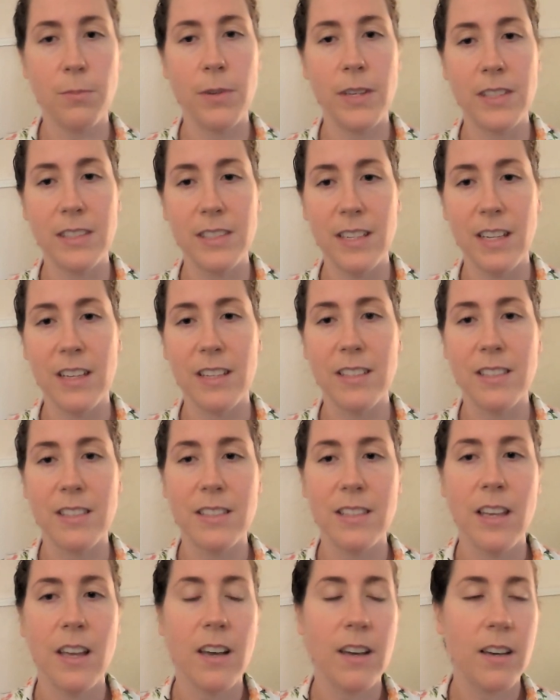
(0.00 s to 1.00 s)

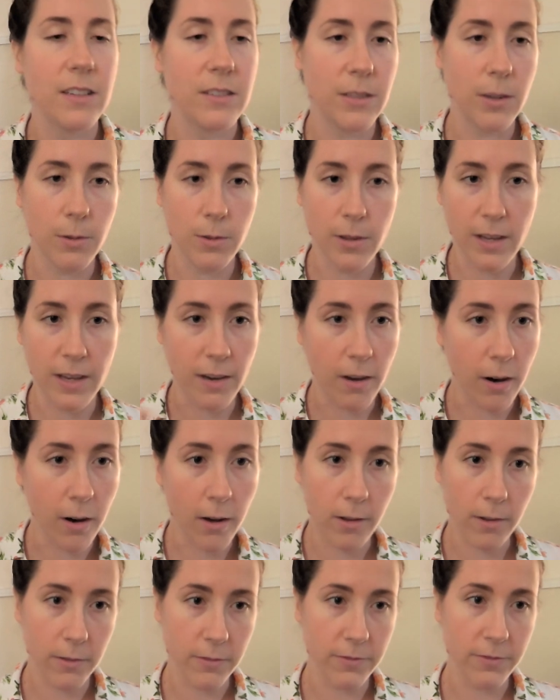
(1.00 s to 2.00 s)
business so that
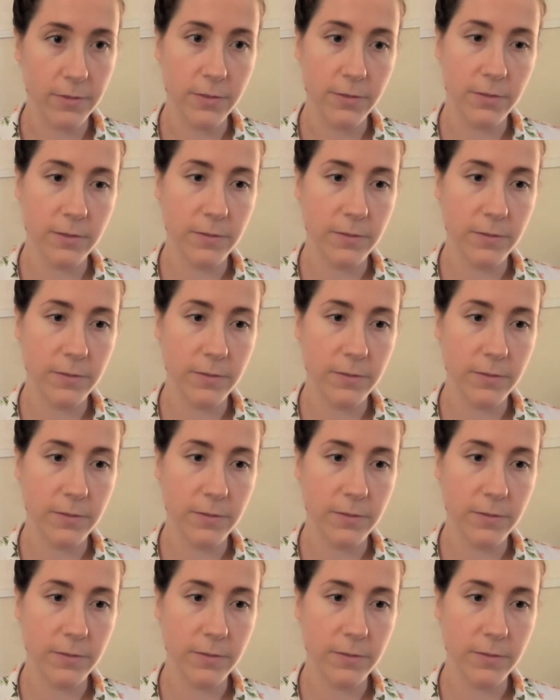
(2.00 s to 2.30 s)
all of